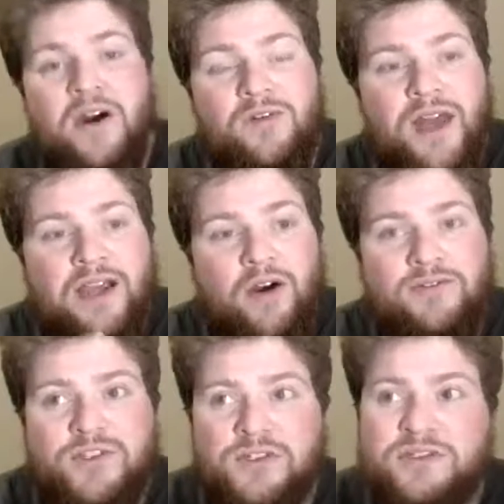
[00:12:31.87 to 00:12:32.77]
of that
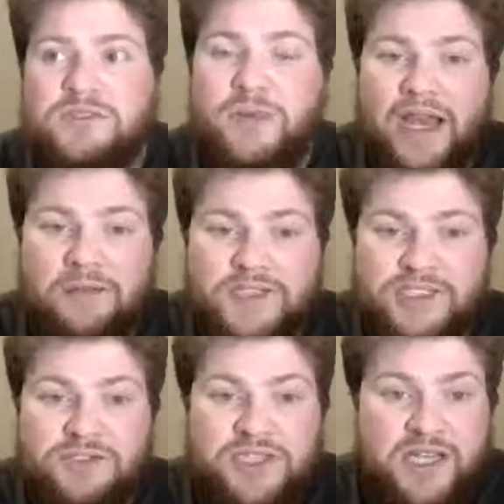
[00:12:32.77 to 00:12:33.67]
Geoff Johns backup
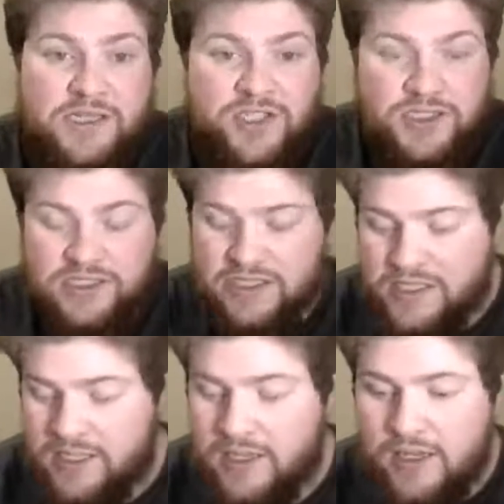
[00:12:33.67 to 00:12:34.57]
issues in Justice
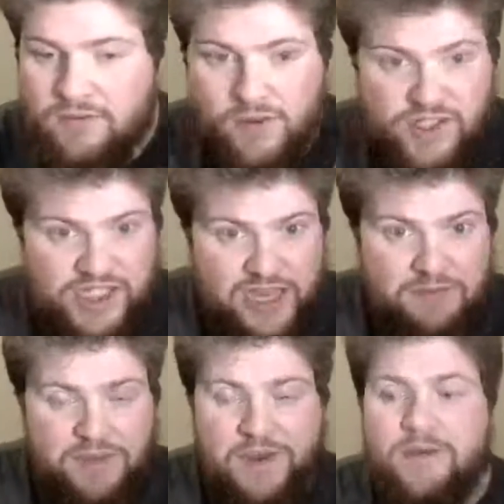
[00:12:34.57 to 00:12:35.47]
League for the
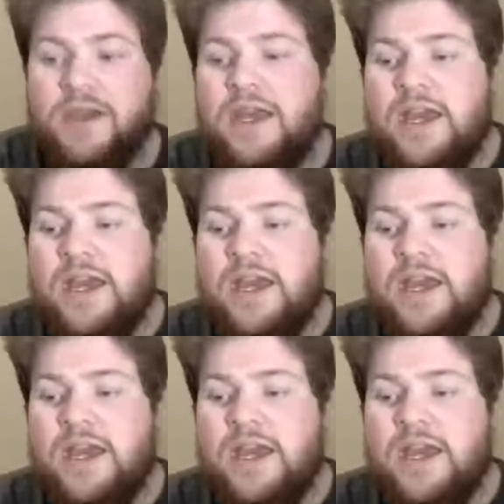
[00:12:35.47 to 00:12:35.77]
Shazam came out,